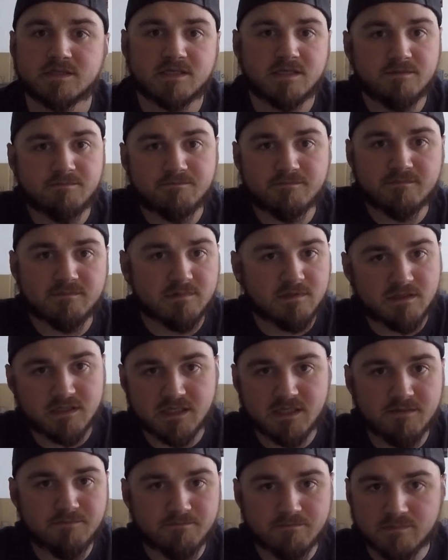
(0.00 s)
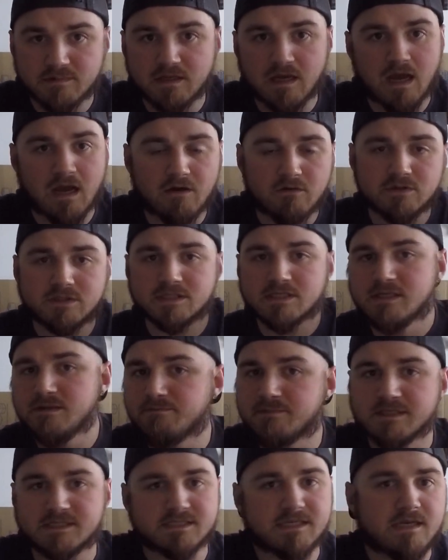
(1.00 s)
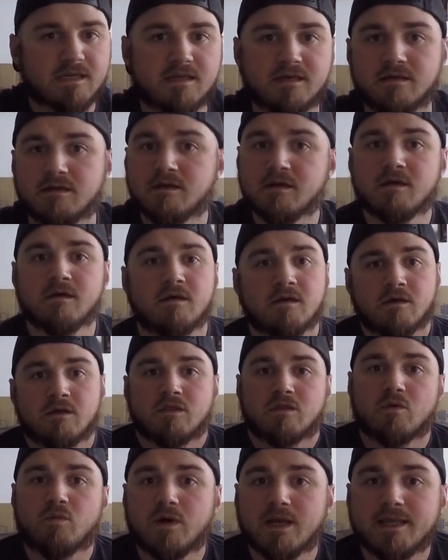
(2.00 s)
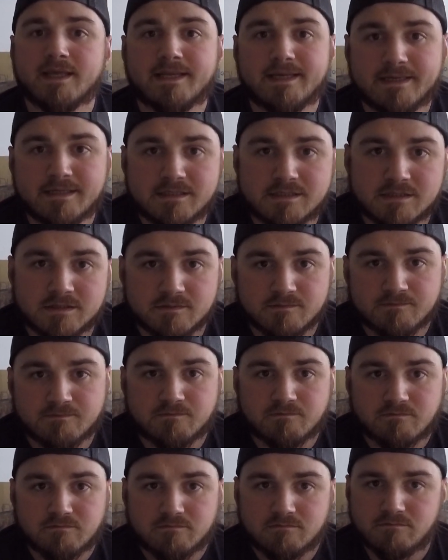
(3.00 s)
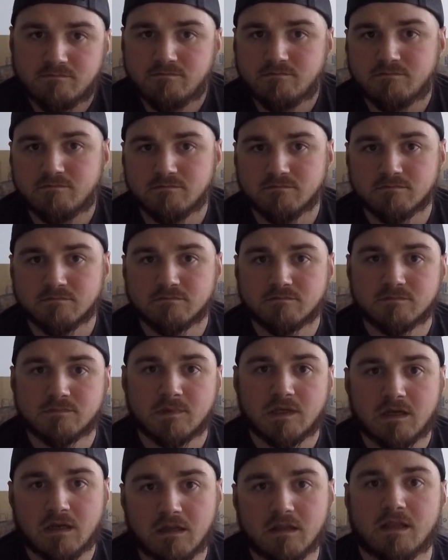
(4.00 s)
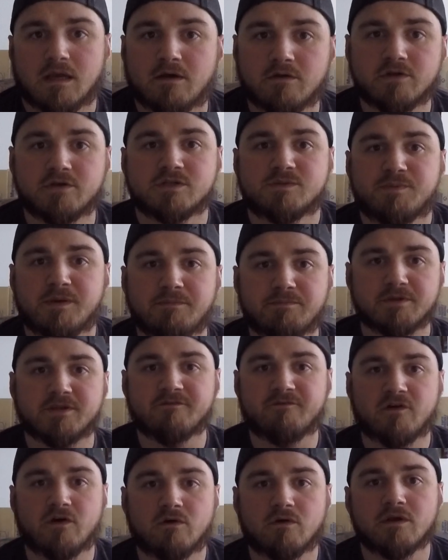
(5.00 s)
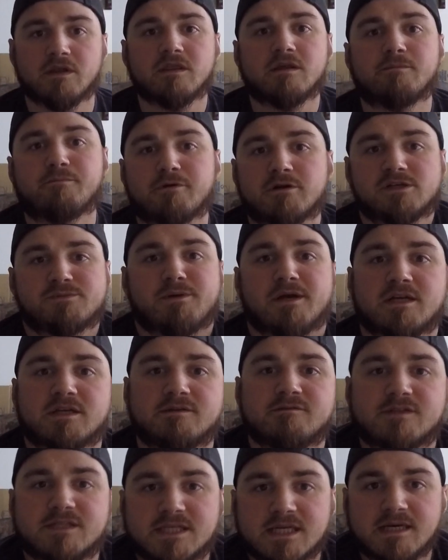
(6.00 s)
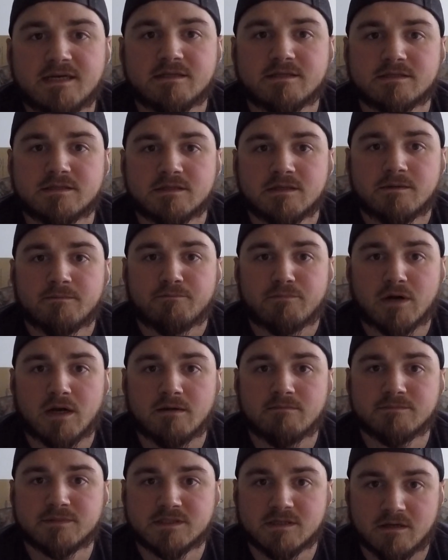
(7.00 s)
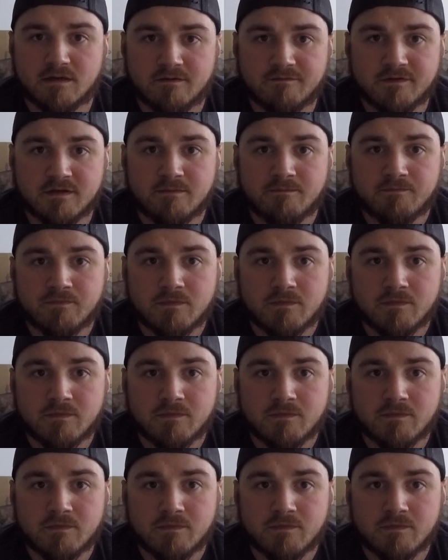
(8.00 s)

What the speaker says: keep the House, keep the Senate the way it is. Allow those people to vote in their prospective states. Problem solved.